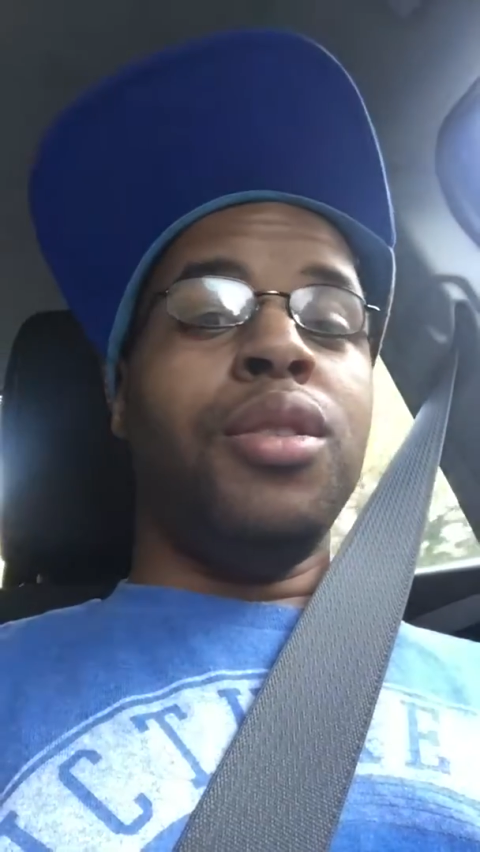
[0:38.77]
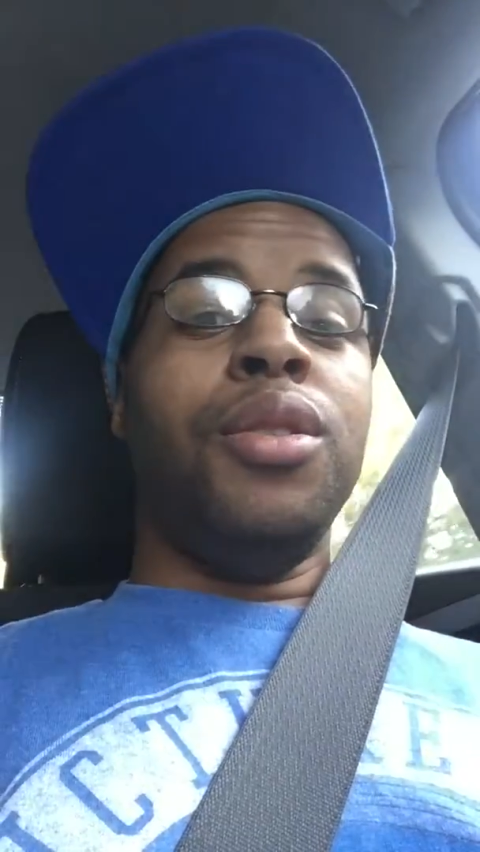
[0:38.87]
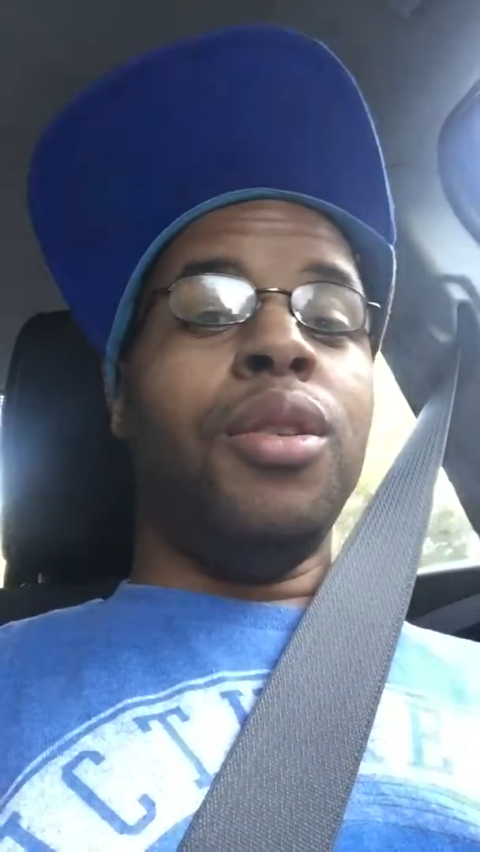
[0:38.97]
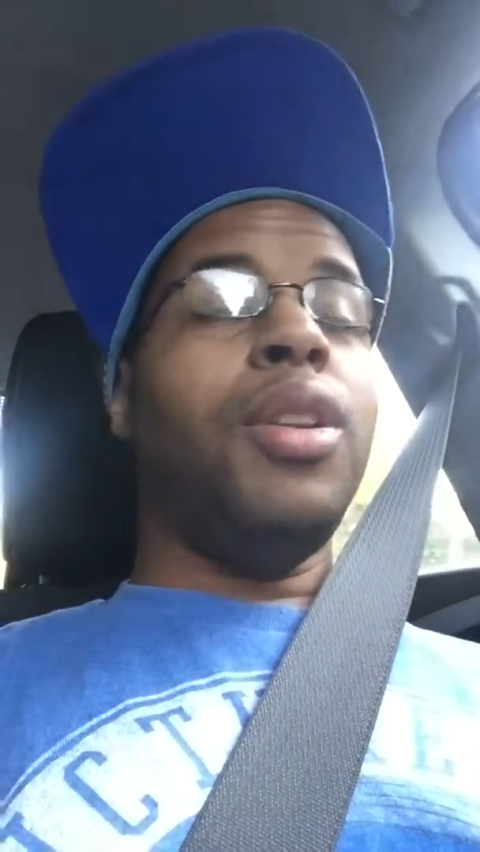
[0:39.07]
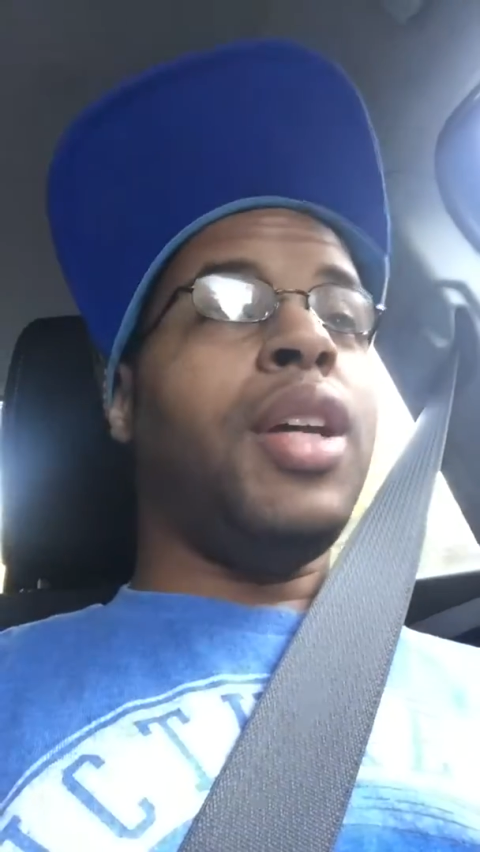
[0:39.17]

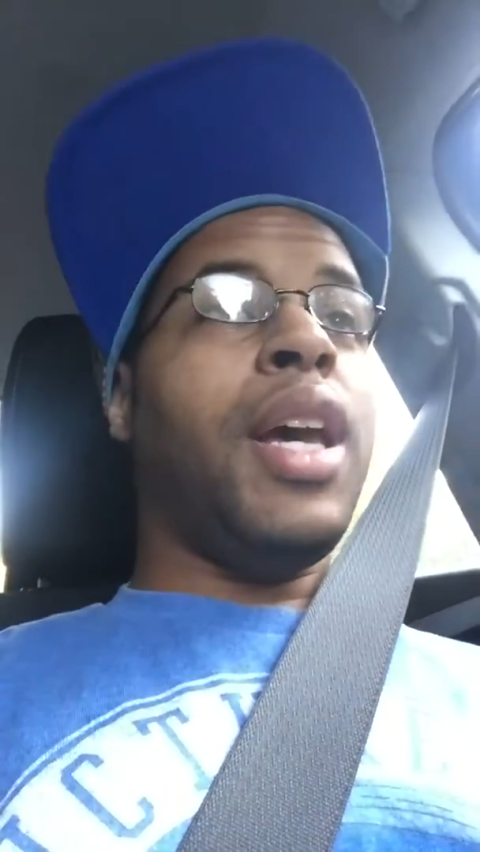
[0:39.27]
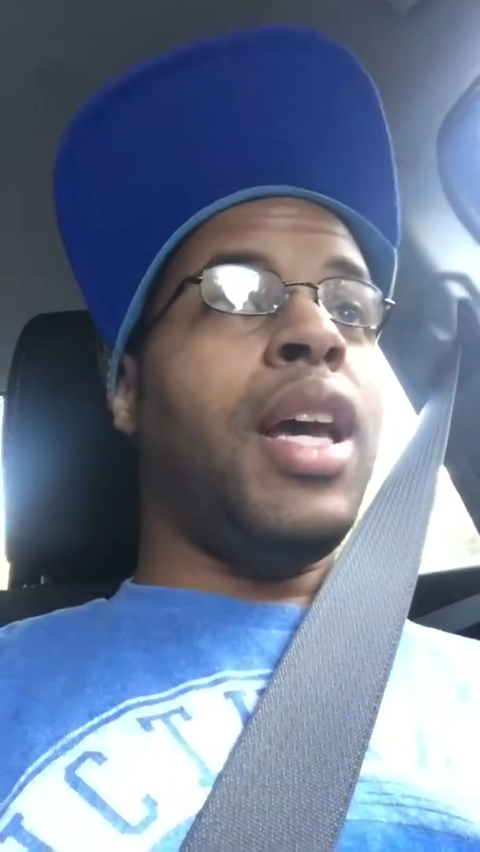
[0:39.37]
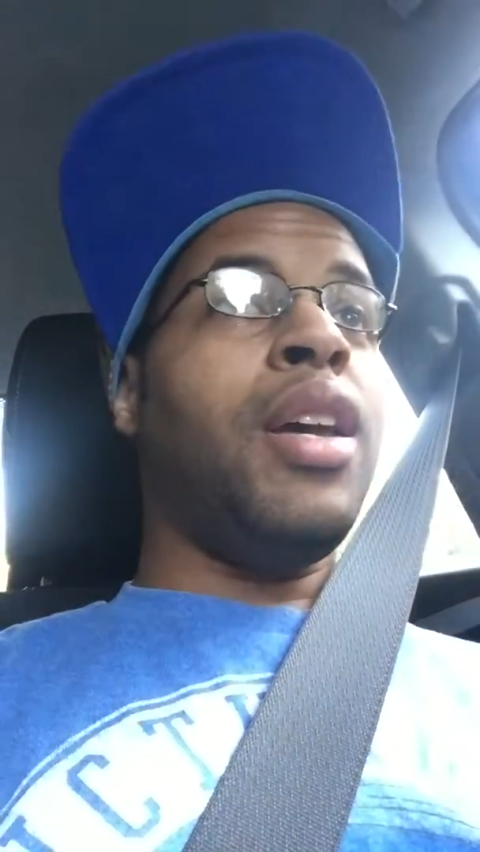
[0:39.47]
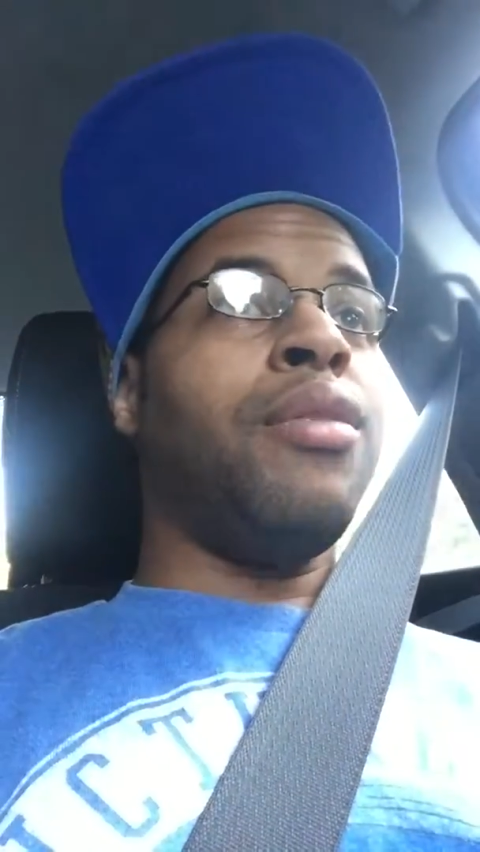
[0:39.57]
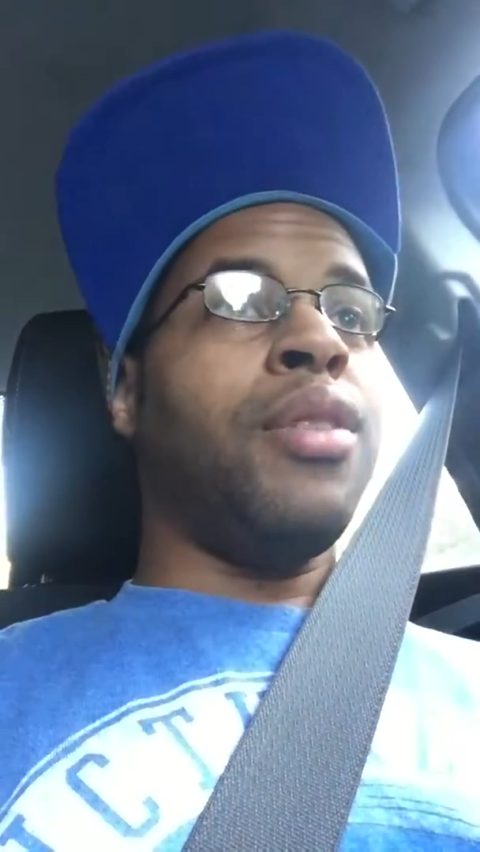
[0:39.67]
You only
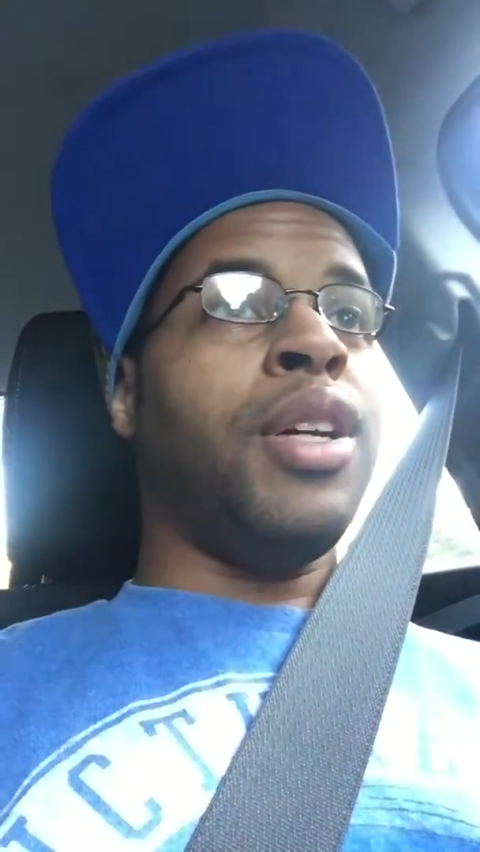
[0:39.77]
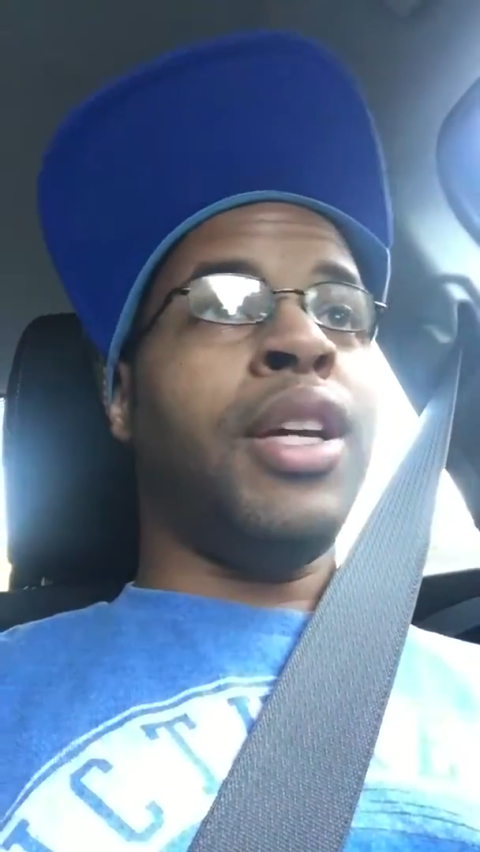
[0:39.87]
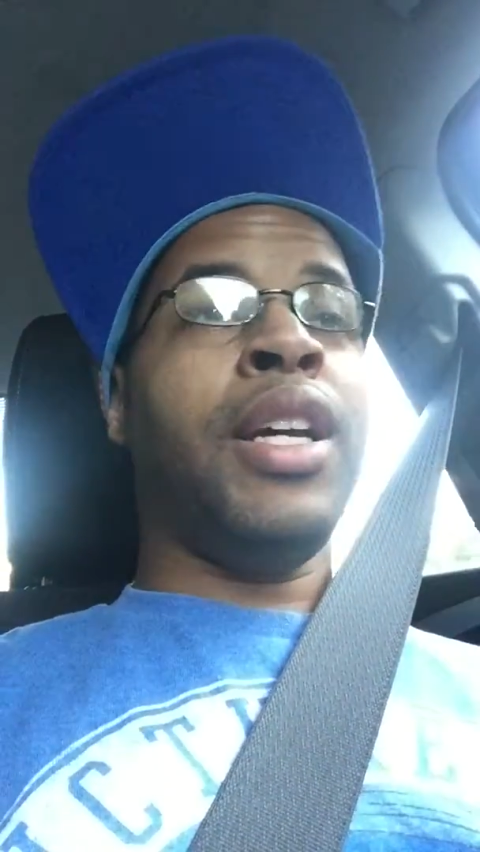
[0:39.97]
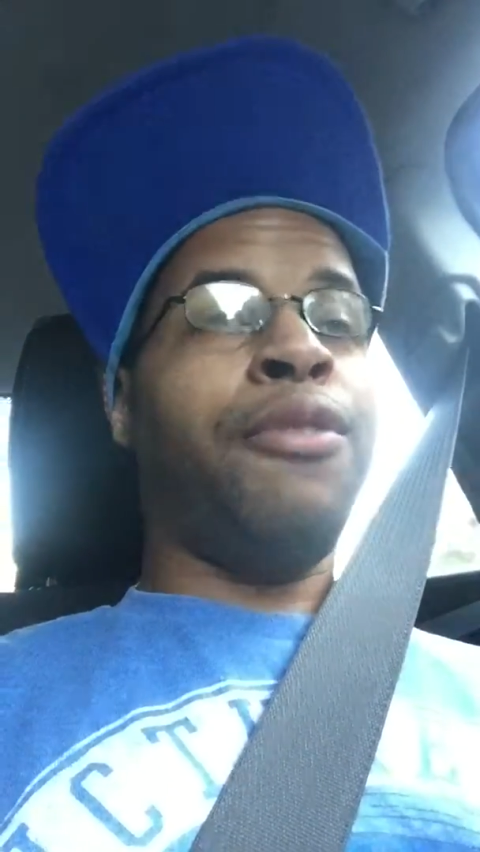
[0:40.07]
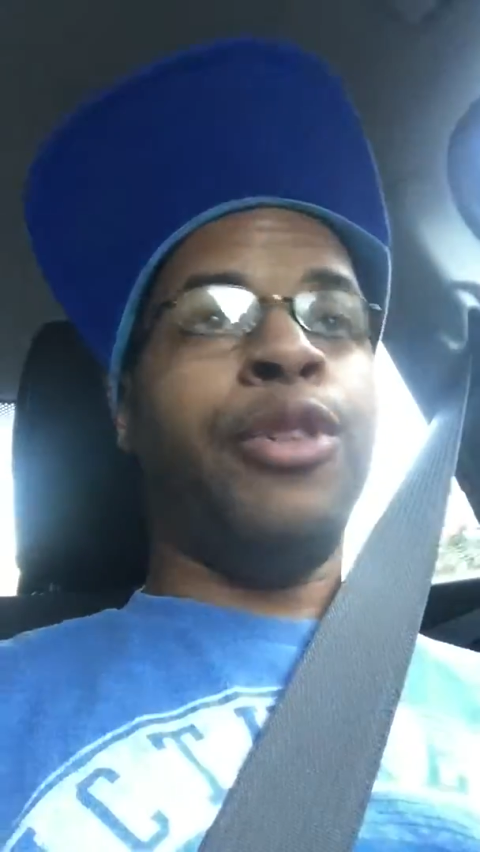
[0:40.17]
have a
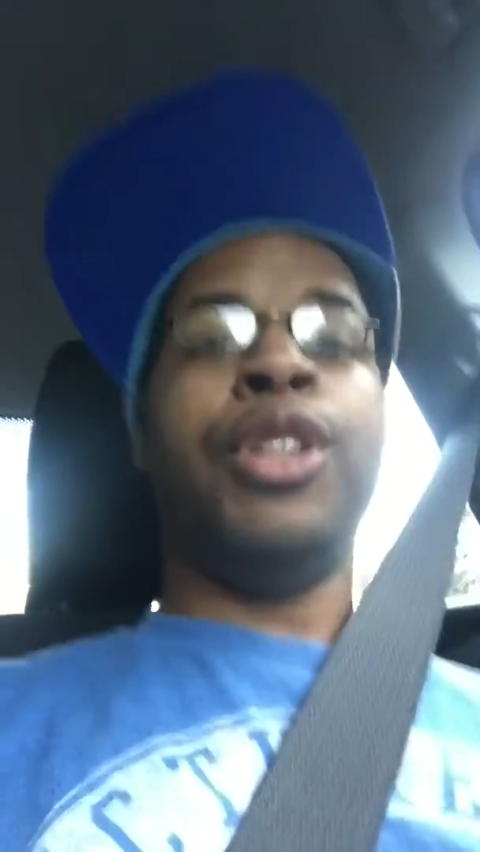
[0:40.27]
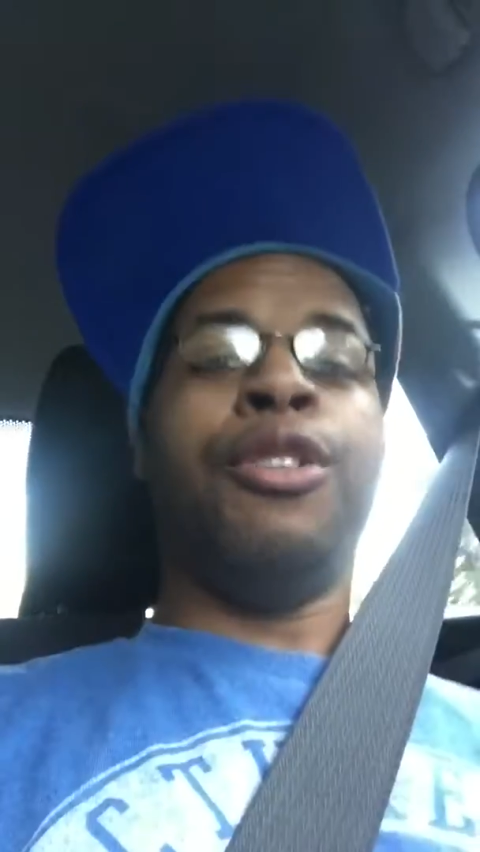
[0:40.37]
handful